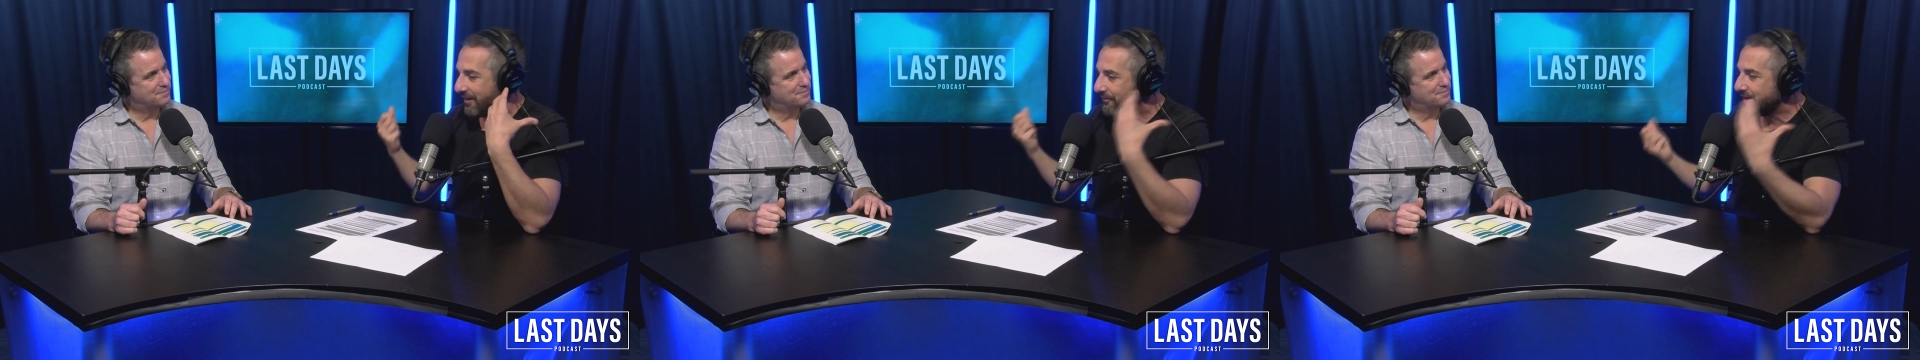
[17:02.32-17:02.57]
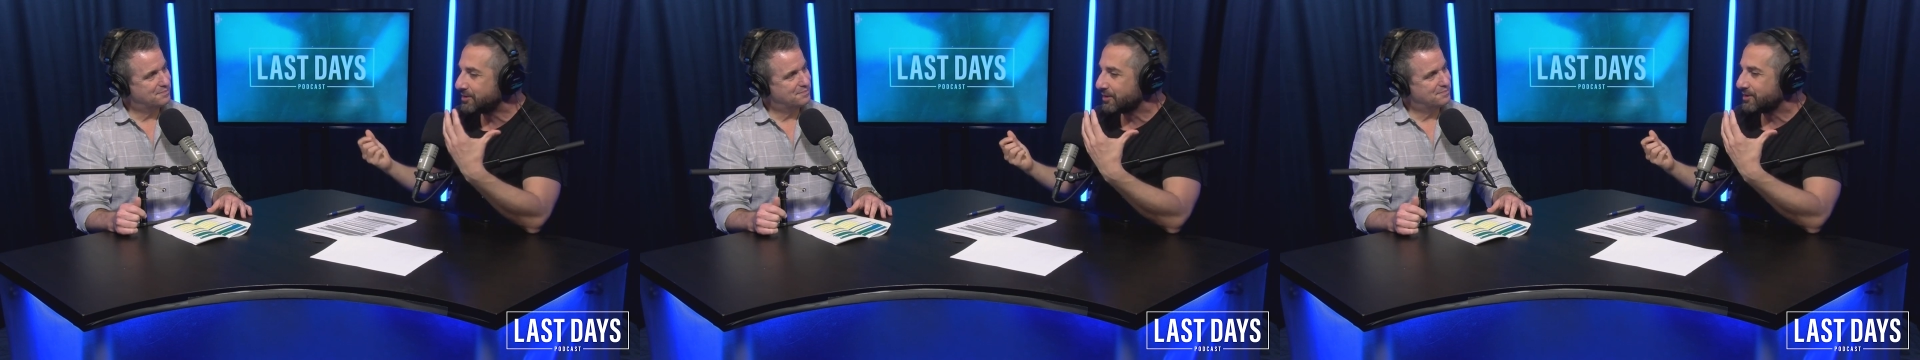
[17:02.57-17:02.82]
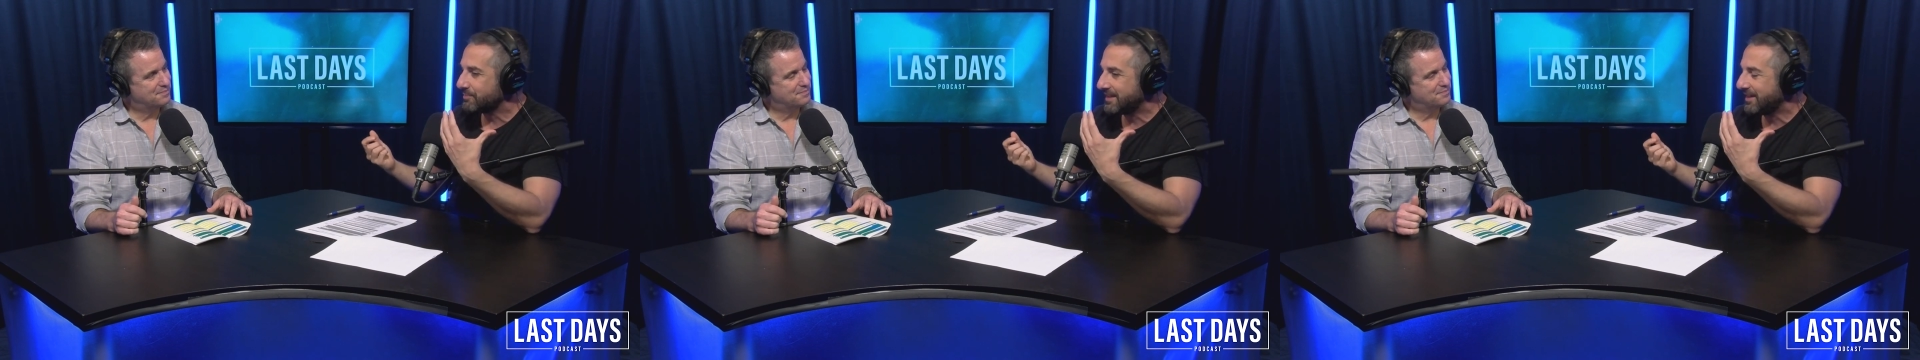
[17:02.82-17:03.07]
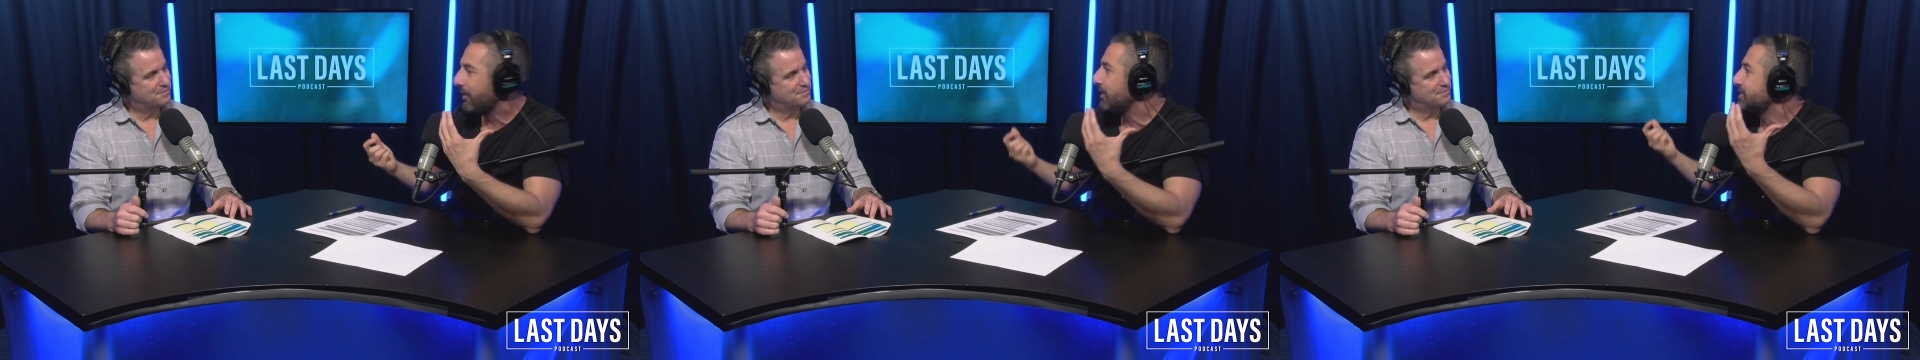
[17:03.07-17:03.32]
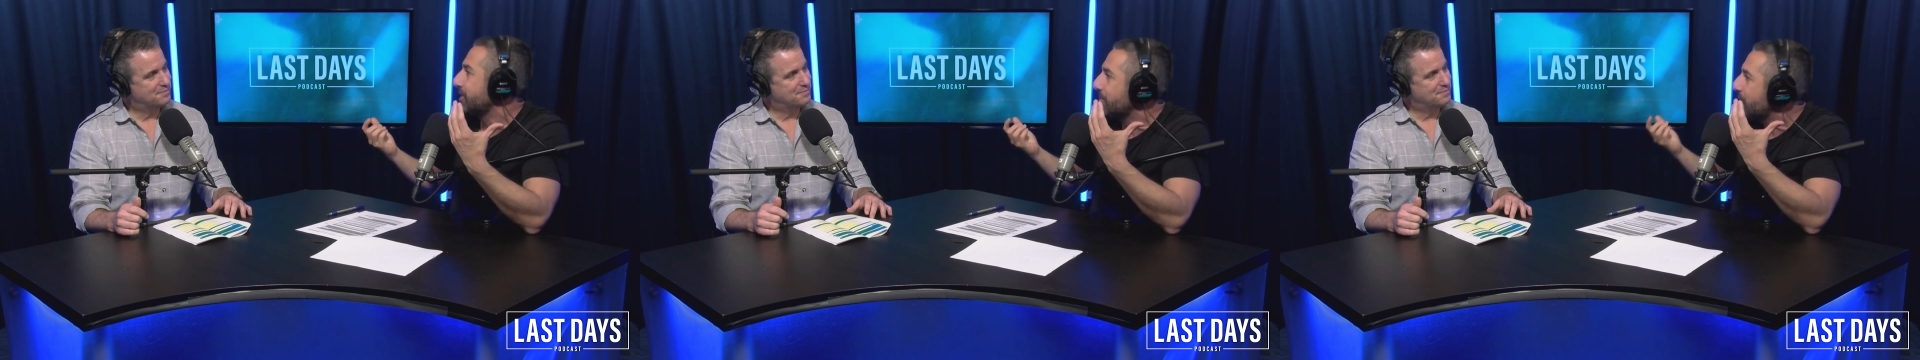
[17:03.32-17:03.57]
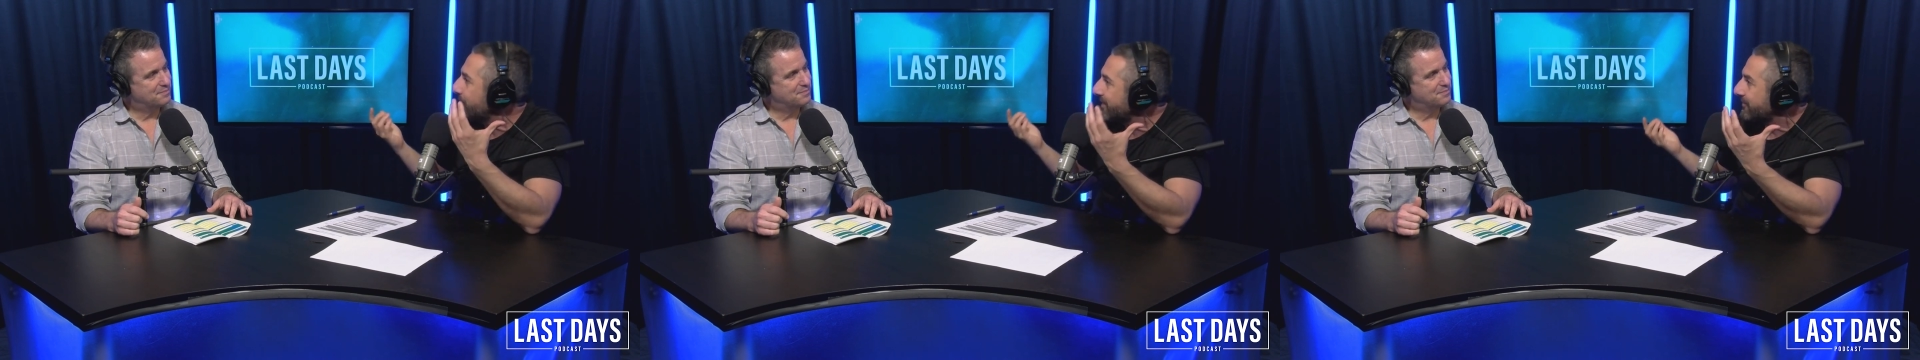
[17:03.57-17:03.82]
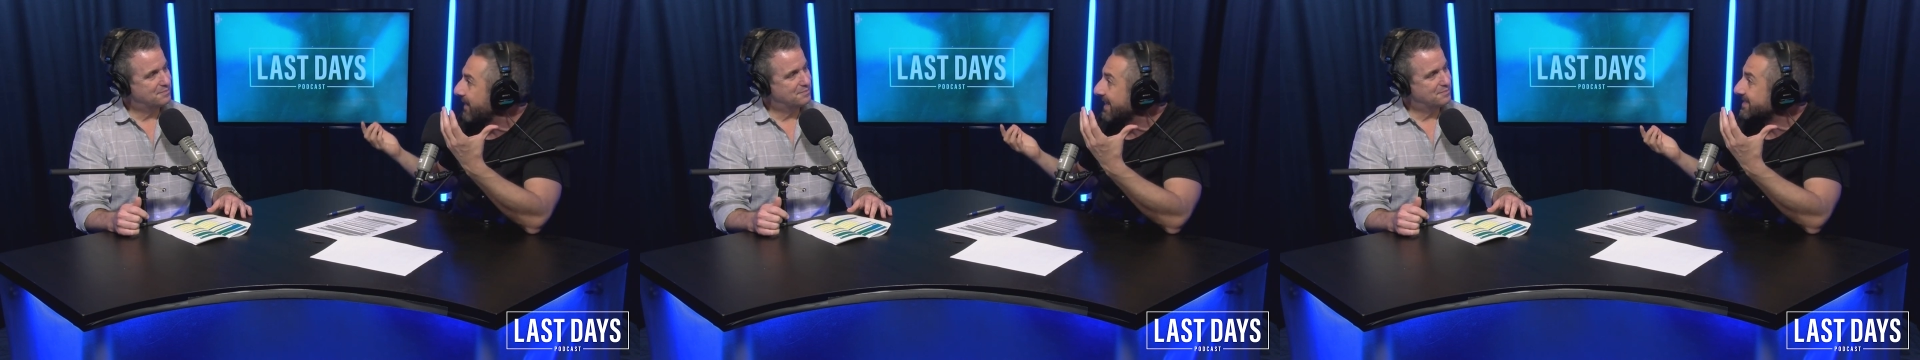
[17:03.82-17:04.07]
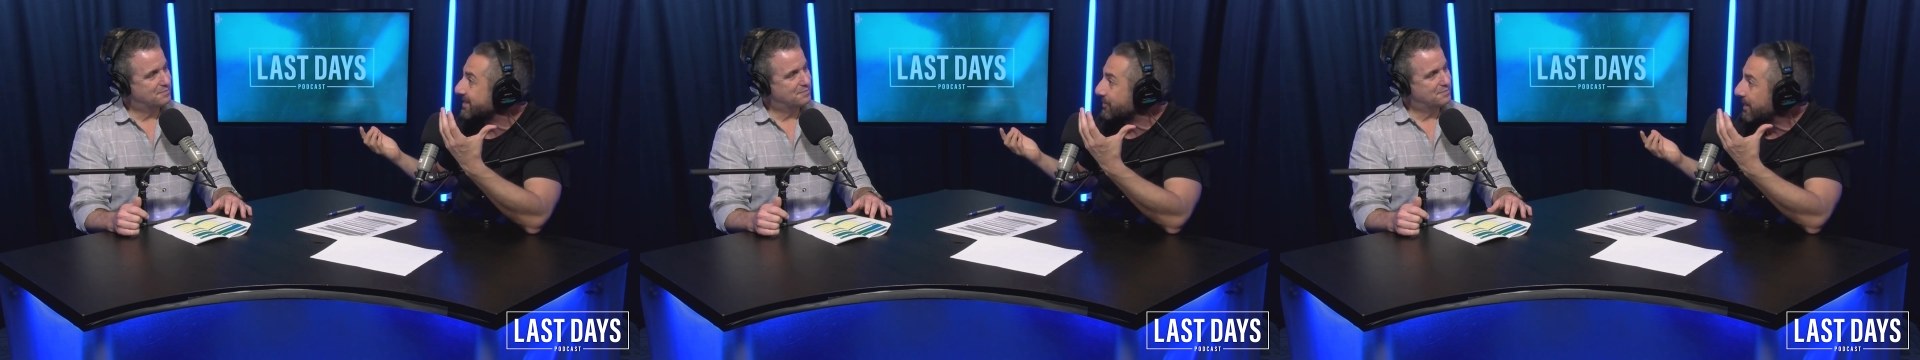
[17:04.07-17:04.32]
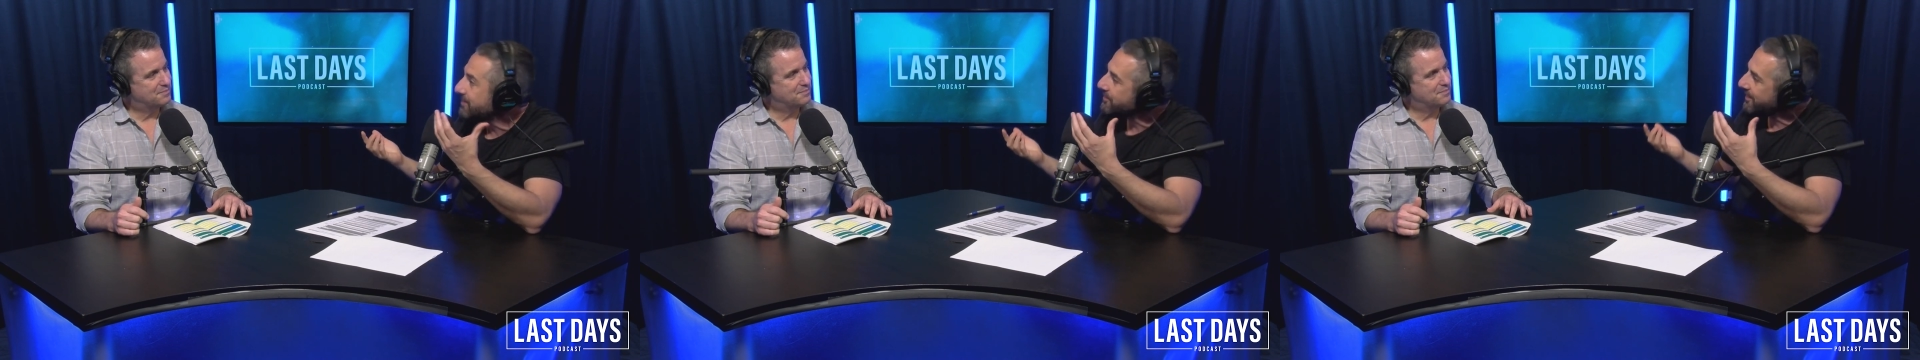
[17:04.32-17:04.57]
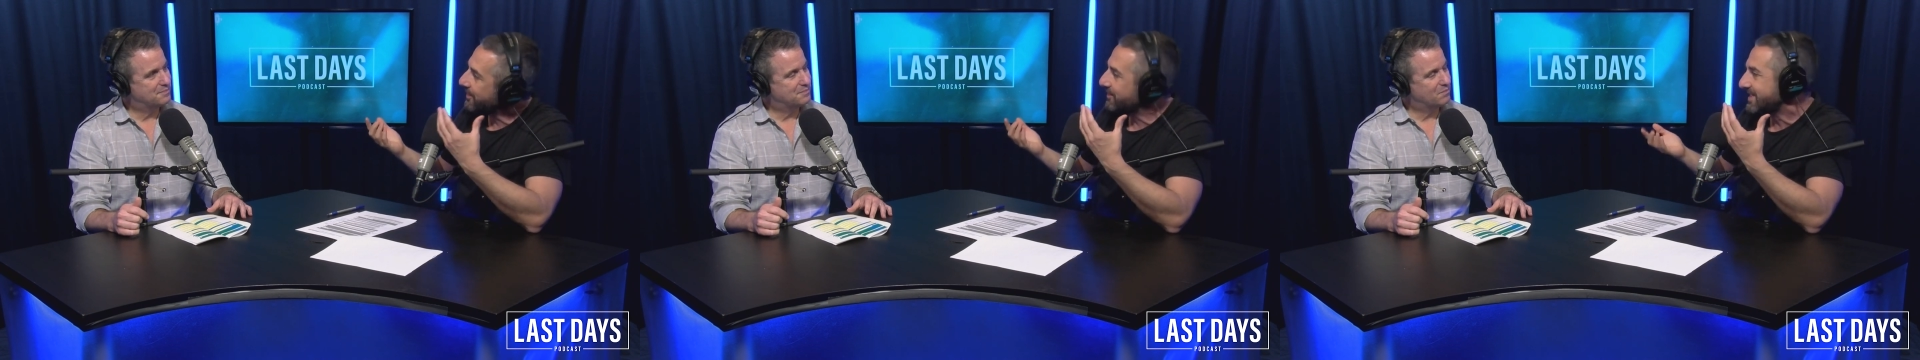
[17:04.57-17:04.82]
Speaker 1: officials, but they're also movie fans as well. So they're